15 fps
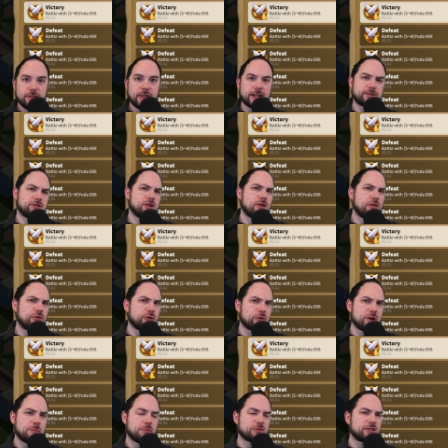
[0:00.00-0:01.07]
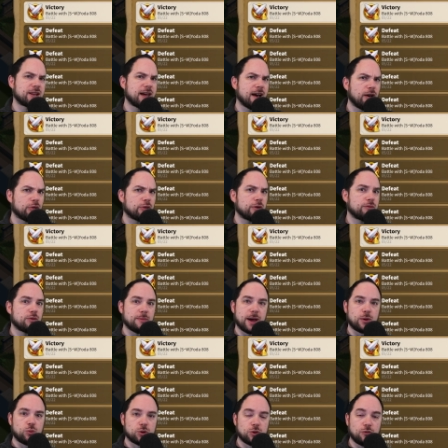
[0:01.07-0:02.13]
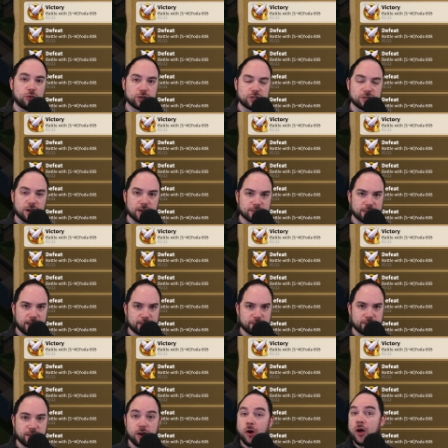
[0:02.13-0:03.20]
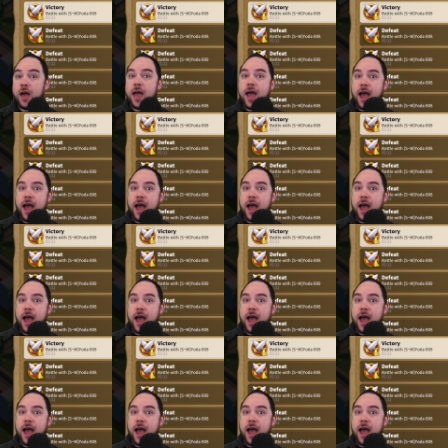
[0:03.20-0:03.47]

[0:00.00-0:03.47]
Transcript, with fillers: that's 30% health from Edward of Woodstock, second skill,